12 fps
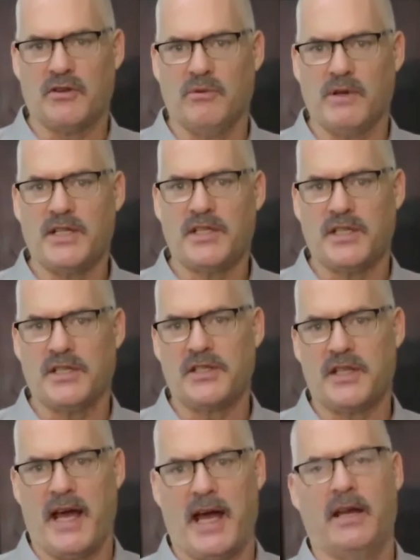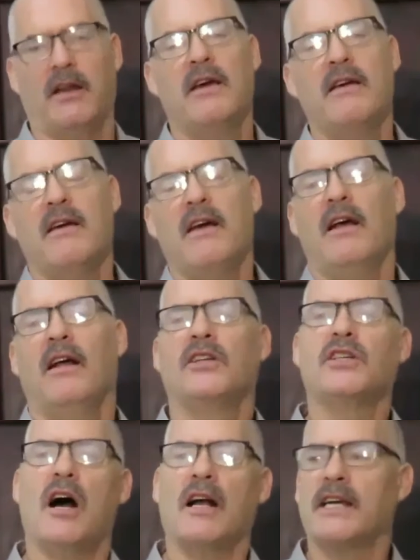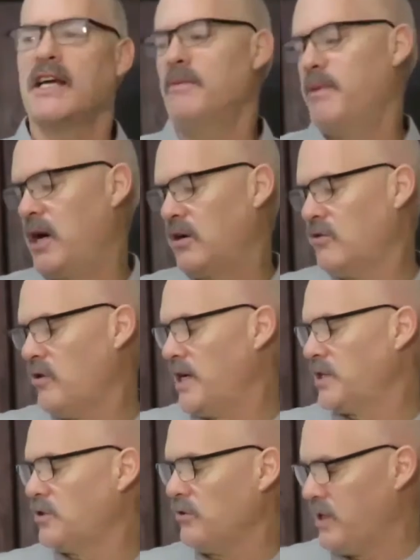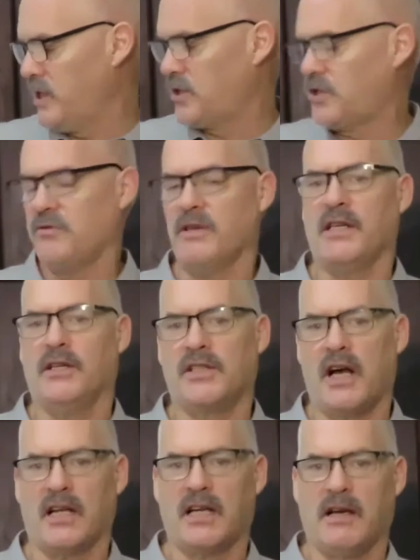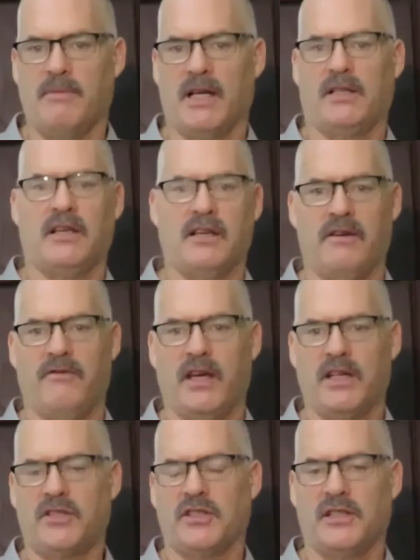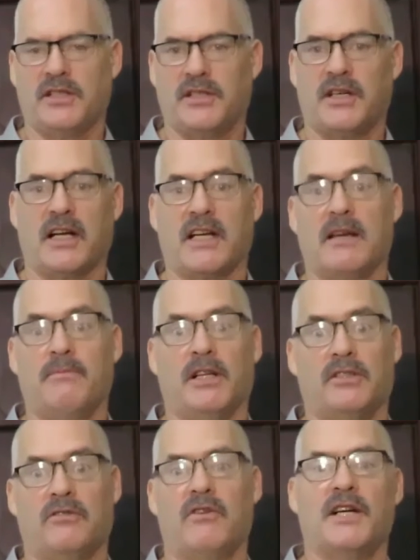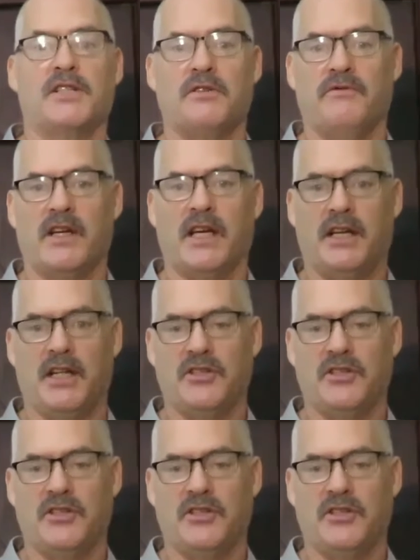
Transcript: of the reasons that talking about Chrysler history and talking about the innovations and talking about the Chrysler V8